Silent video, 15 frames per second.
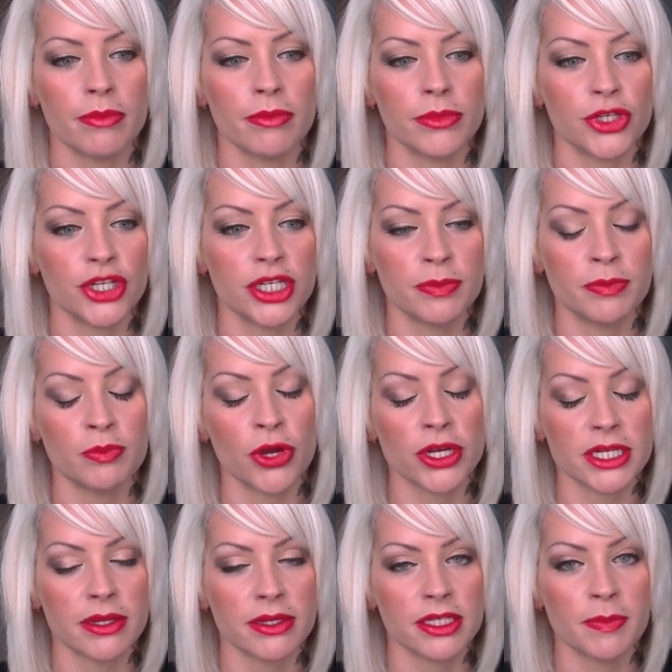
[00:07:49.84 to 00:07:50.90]
She
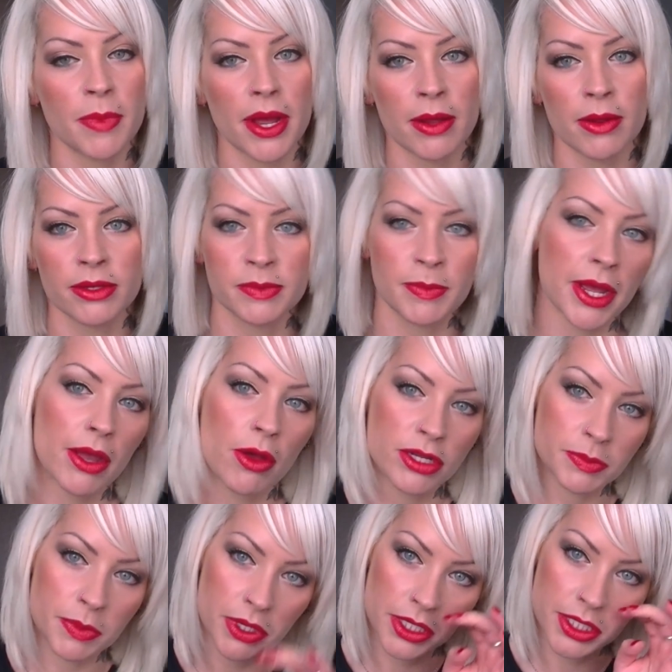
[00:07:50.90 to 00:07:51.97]
works at the Spire
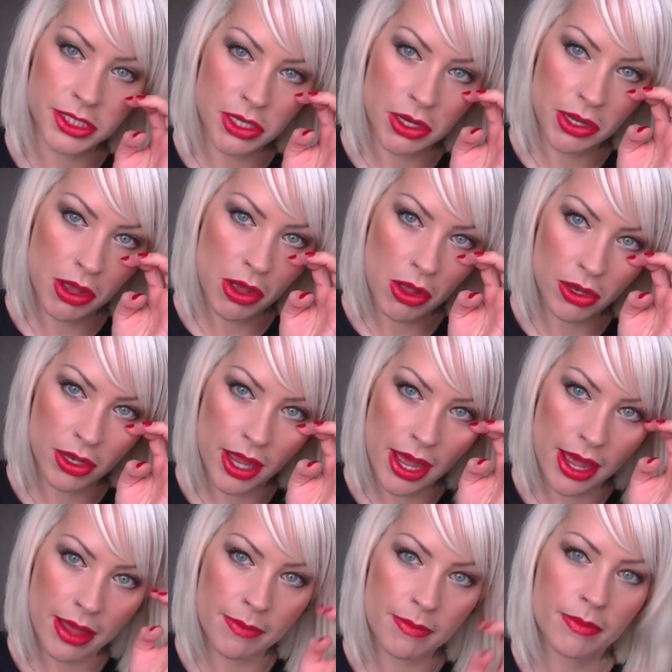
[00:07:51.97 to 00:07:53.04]
Hospital in Solihull,
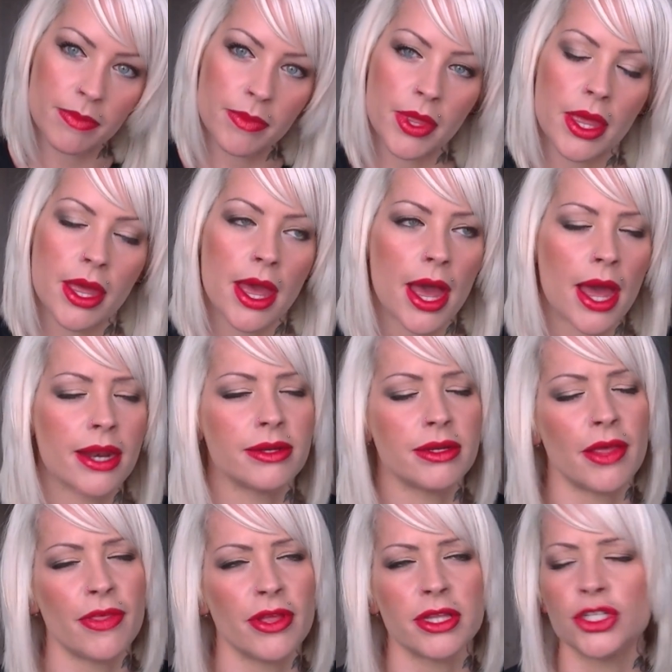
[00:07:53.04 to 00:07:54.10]
and
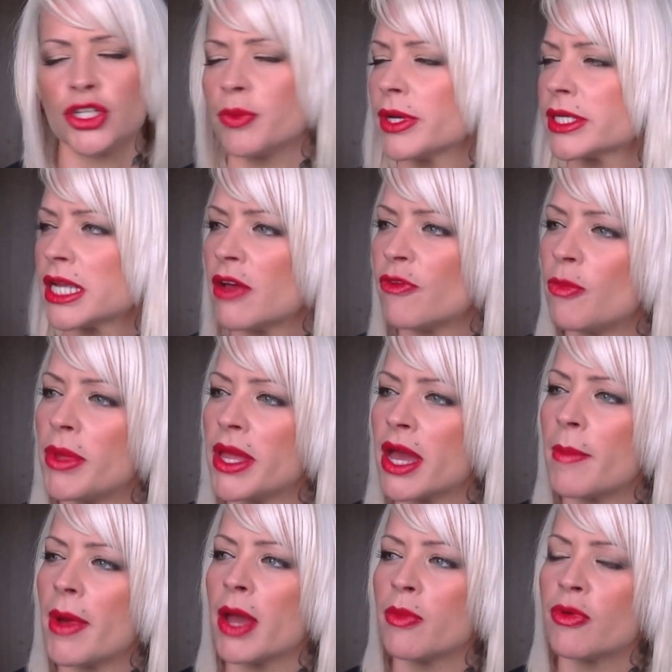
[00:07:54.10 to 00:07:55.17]
I think she works out of a
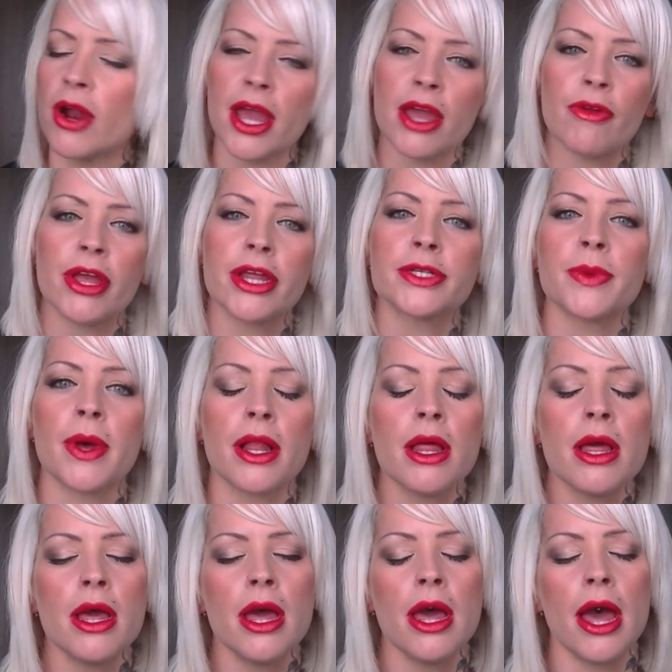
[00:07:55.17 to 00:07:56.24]
BMI Priory as well,
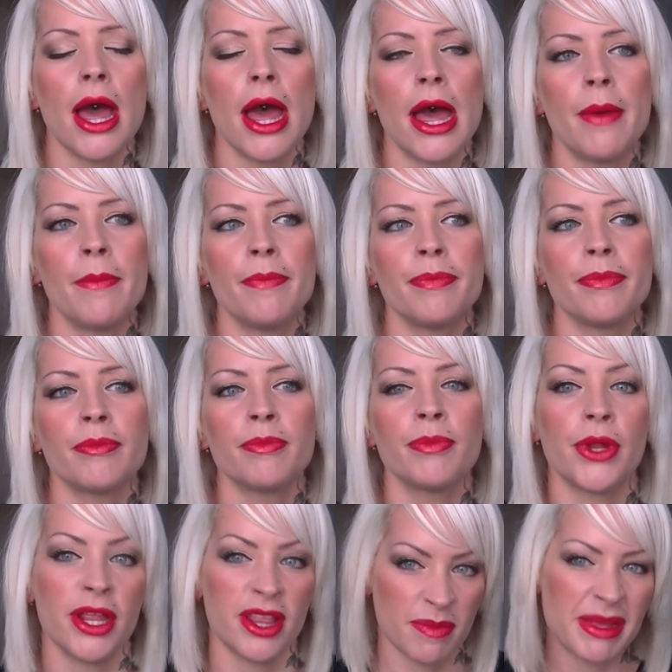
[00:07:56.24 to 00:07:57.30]

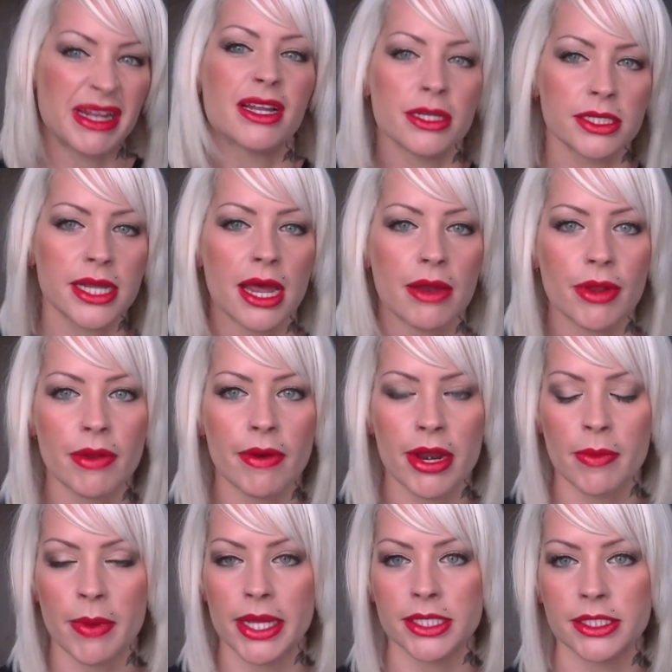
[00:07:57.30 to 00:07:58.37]
but in the Midlands area
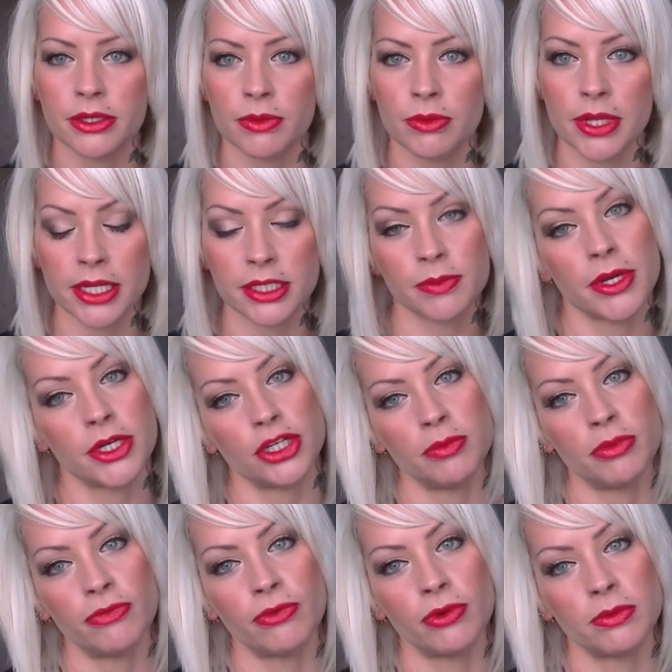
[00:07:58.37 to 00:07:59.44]
anyway, so that's where she
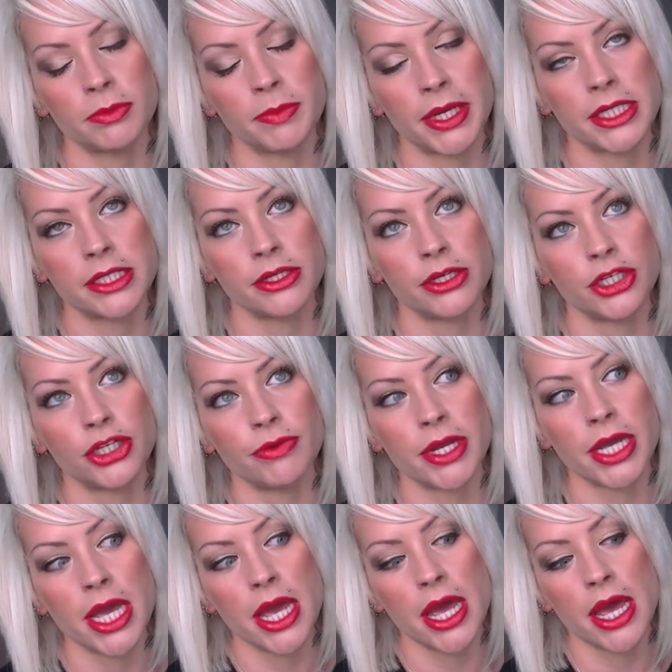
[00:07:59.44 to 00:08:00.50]
performed my
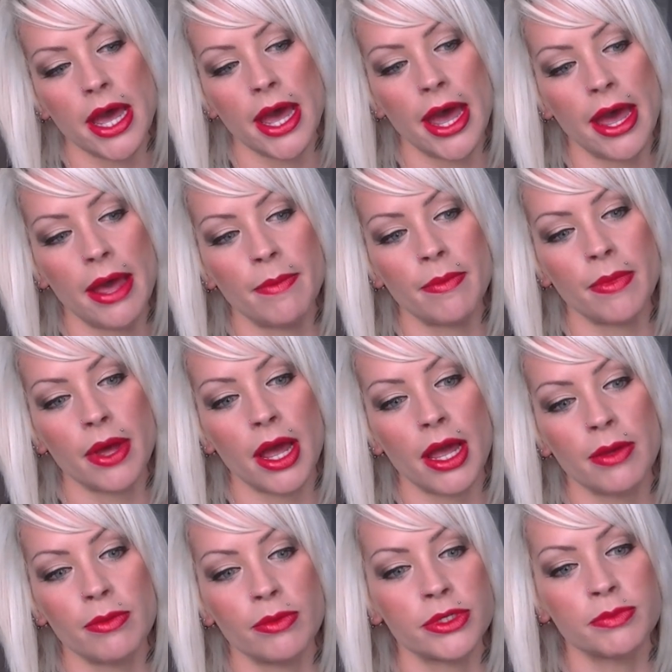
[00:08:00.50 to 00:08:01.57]
surgery.
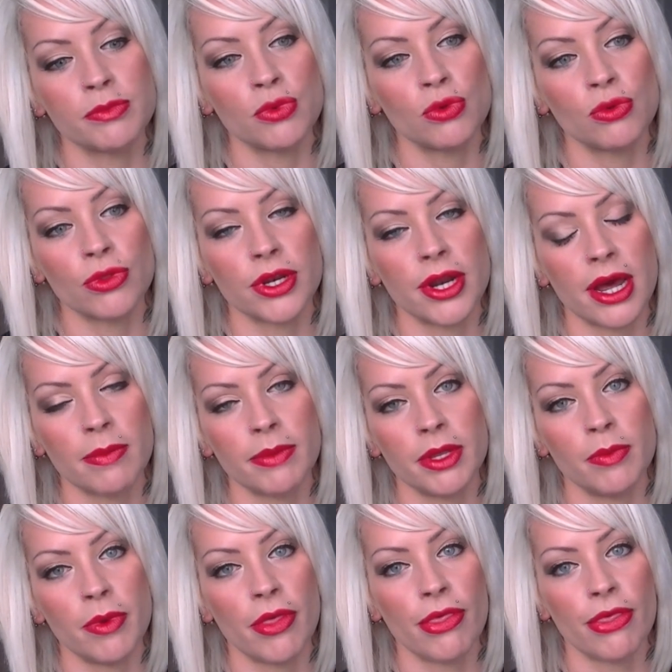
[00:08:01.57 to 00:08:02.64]
I was more than
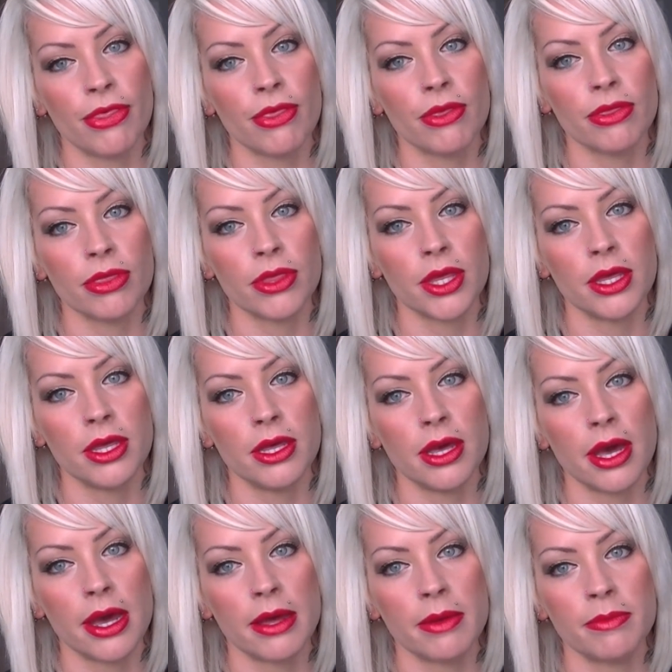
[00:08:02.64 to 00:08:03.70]
happy with
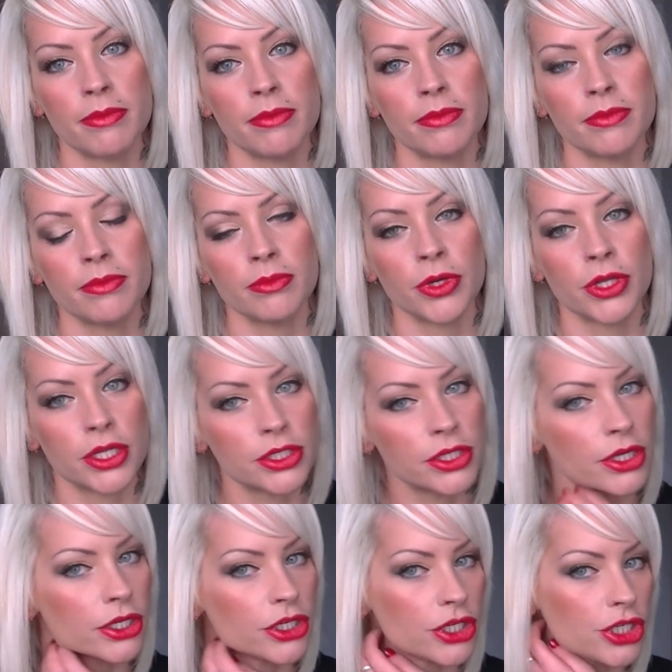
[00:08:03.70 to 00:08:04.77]
the
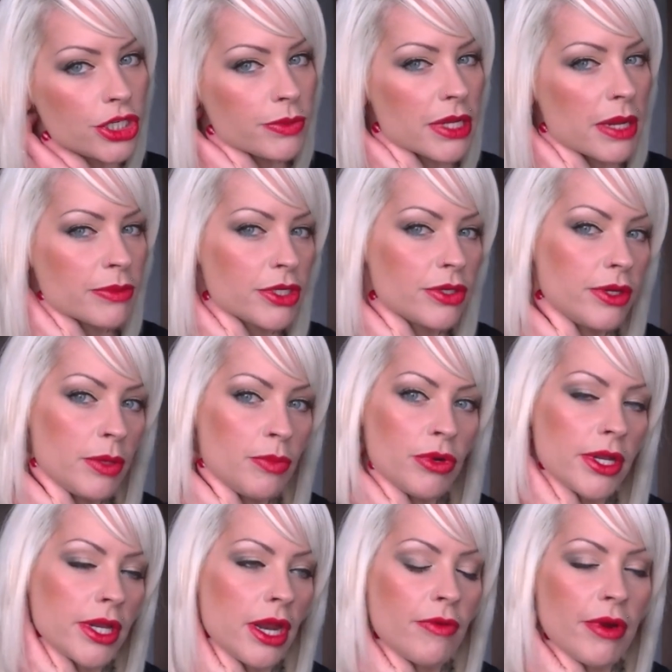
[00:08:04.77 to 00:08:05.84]
surgeon. She was absolutely
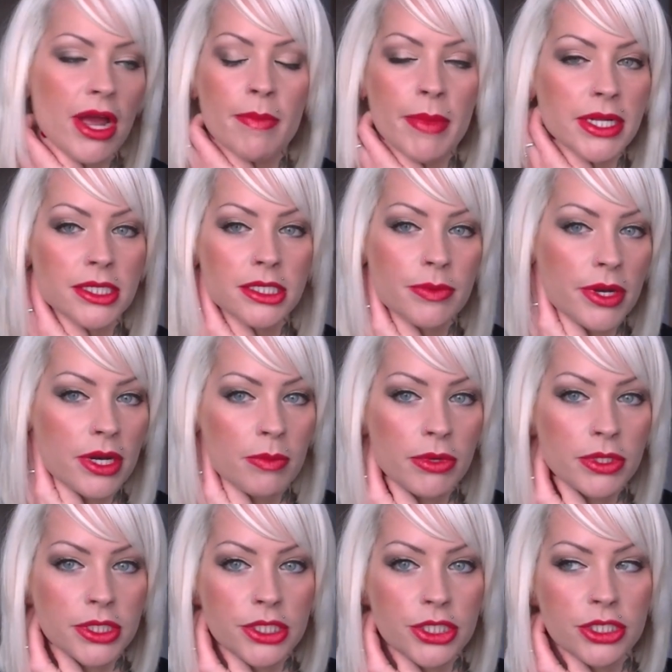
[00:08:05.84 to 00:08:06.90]
brilliant. I'd recommend it to
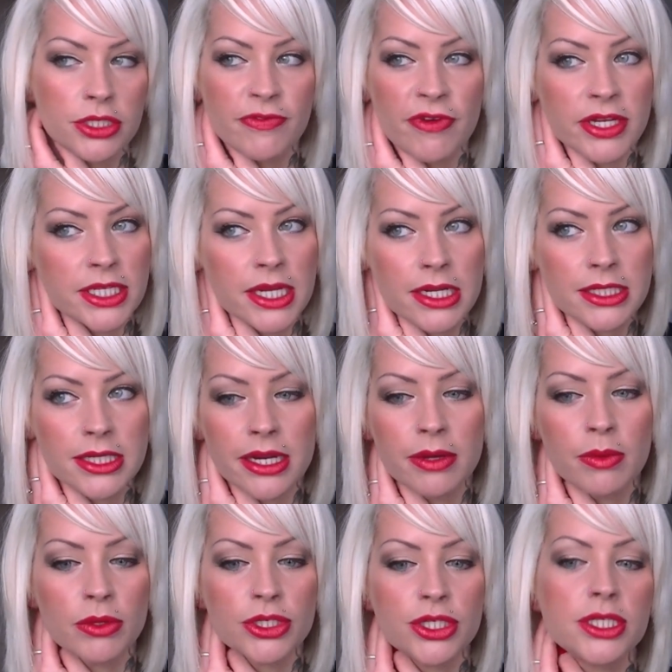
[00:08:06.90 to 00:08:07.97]
anybody. She's
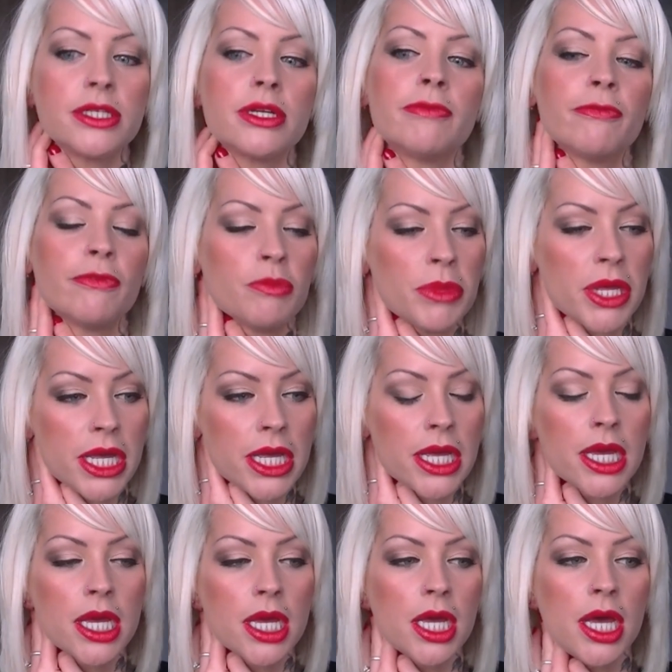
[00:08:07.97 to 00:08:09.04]
fantastic. What she's done for me
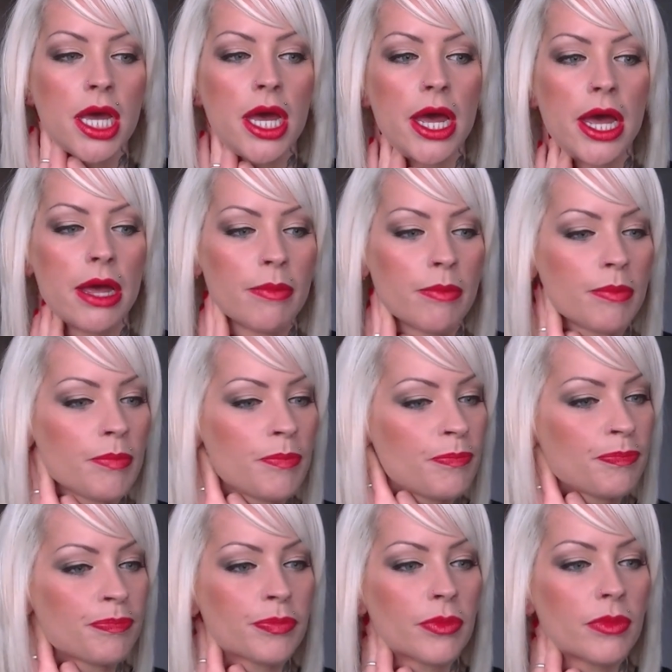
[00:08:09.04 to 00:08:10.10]

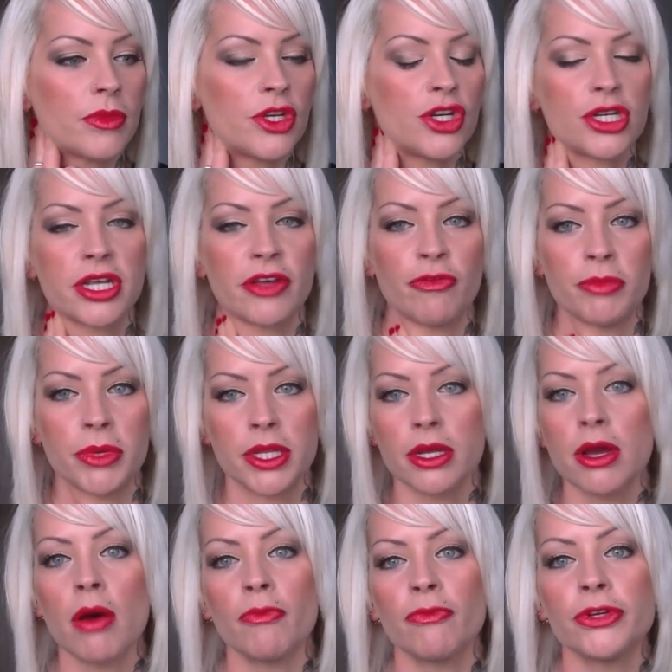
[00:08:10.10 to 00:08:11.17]
it's just given me the
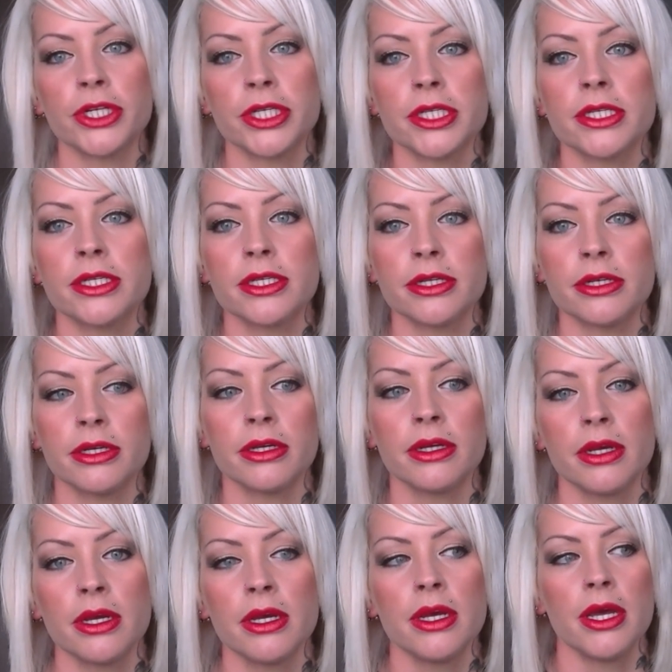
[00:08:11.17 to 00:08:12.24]
confidence to
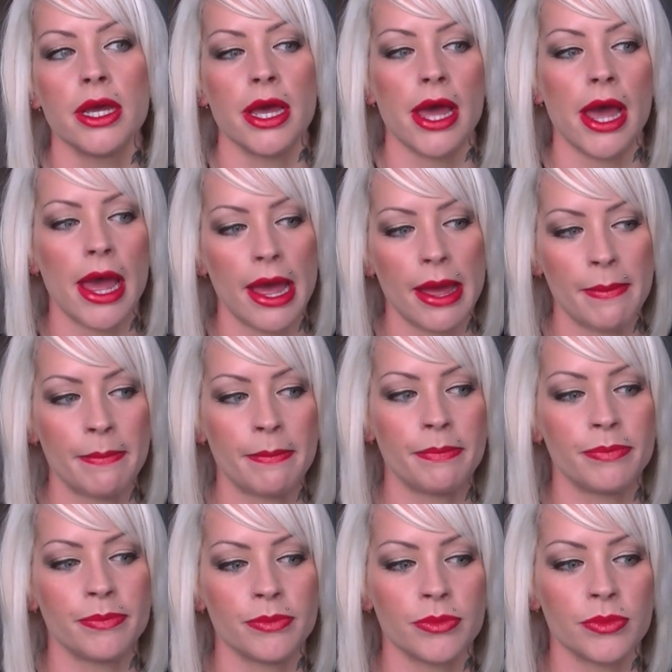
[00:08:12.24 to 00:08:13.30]

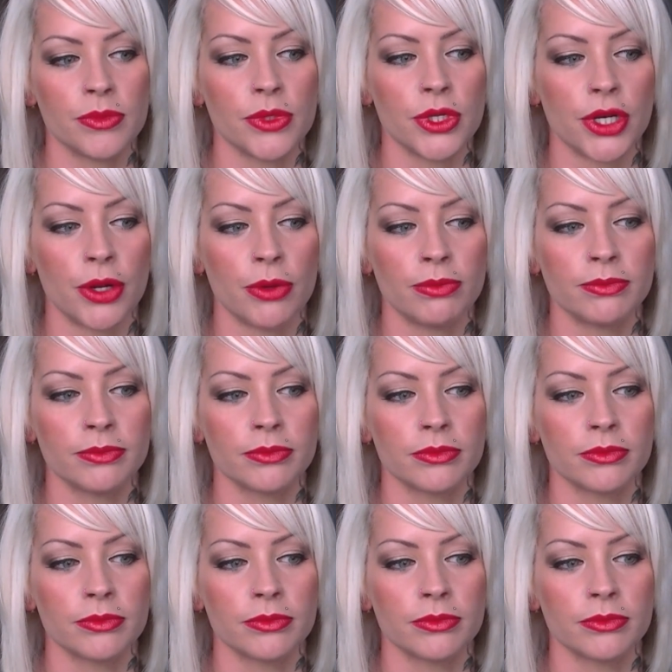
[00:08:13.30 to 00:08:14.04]
you know,